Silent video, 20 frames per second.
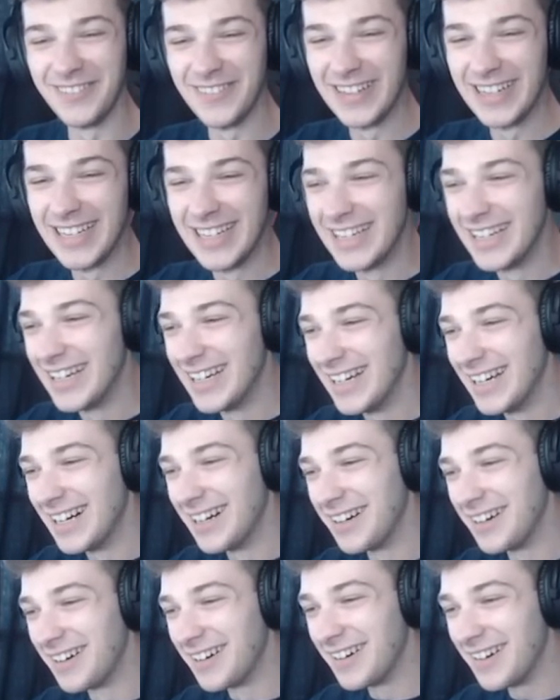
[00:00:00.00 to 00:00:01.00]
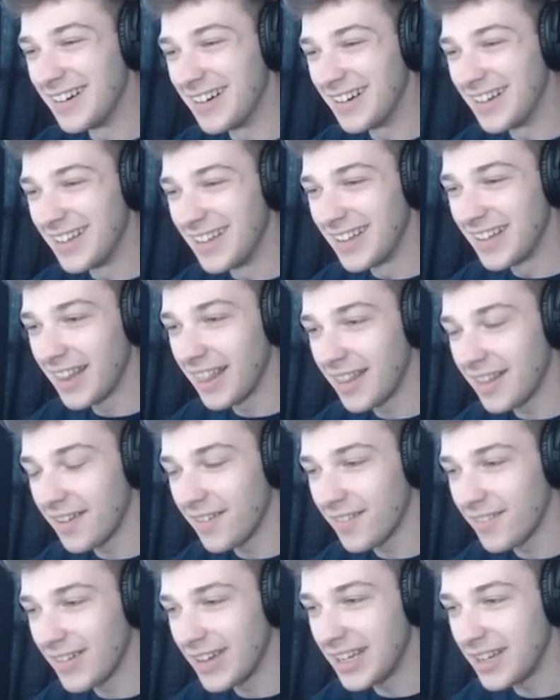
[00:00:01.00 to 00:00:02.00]
Present them, bro. They're all gone.
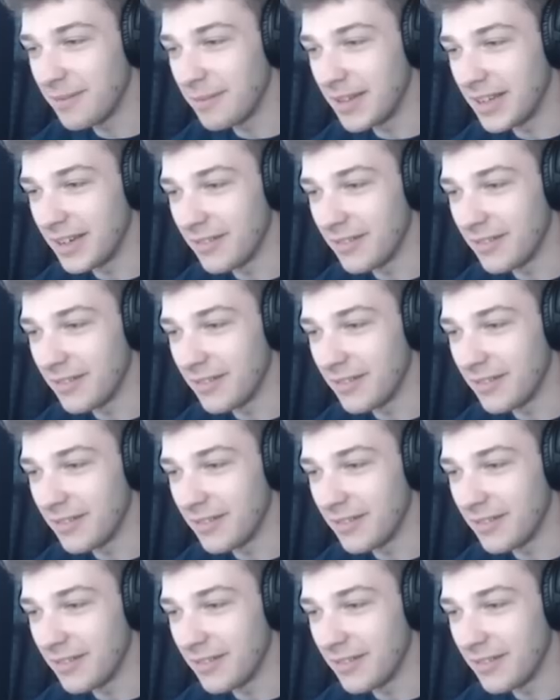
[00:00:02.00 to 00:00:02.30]
Wait a minute.